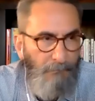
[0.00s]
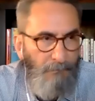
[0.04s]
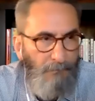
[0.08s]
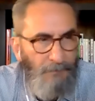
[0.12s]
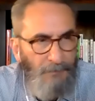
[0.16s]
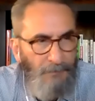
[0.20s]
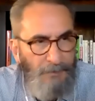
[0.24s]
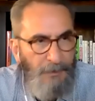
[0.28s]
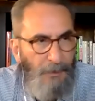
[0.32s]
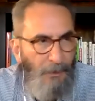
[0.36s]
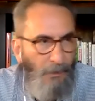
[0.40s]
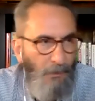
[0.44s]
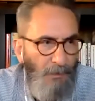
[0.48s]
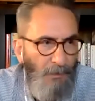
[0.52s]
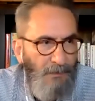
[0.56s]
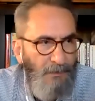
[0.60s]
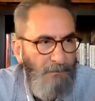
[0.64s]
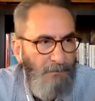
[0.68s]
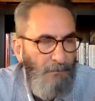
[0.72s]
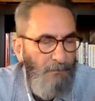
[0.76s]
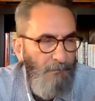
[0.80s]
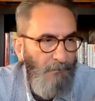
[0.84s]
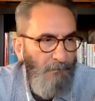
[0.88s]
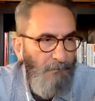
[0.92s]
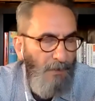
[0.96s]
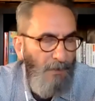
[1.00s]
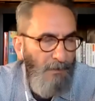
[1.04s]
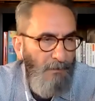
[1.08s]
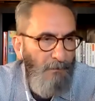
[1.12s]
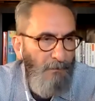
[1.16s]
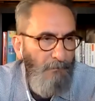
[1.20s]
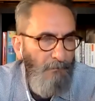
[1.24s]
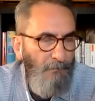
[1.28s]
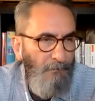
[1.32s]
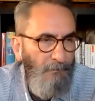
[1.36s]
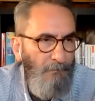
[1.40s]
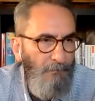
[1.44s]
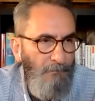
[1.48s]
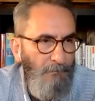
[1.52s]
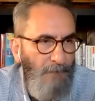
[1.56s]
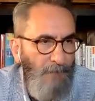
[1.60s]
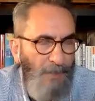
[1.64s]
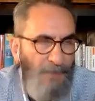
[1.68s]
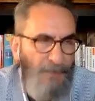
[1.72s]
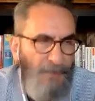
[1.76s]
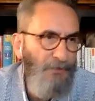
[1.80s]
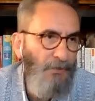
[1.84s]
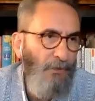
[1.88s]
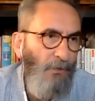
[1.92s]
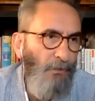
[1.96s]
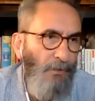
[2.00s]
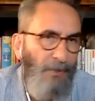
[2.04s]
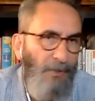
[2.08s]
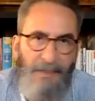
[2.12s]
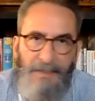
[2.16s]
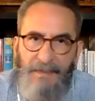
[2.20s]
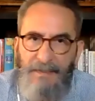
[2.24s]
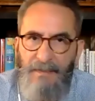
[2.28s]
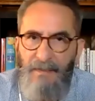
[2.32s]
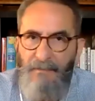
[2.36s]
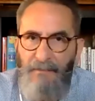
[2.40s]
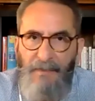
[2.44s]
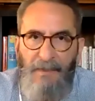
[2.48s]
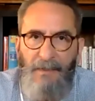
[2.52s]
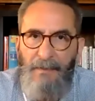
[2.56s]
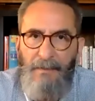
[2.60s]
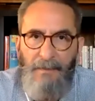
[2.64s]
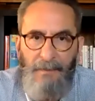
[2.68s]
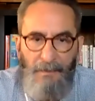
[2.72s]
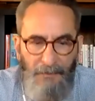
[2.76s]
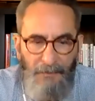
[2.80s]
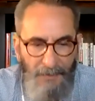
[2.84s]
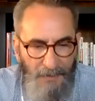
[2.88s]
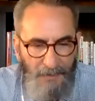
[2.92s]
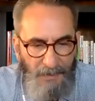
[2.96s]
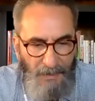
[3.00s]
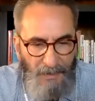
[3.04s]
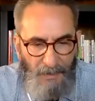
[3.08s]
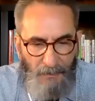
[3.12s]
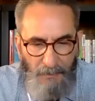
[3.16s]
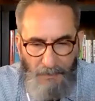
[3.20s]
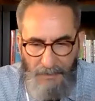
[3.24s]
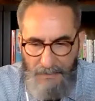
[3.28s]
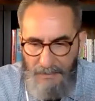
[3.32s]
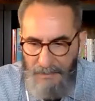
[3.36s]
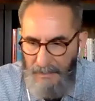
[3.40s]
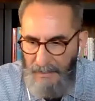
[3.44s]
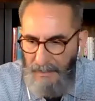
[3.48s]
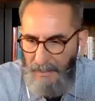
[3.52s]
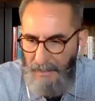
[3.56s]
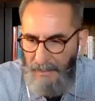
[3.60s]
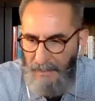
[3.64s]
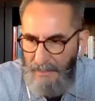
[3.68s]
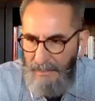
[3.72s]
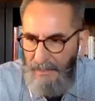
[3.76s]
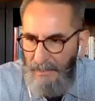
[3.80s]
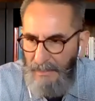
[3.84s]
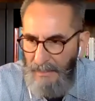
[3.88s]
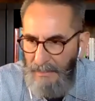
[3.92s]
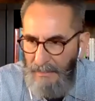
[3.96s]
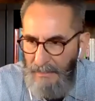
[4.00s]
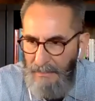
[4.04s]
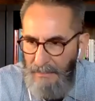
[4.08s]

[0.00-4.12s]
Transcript: so like, my story is the vehicle that carries the idea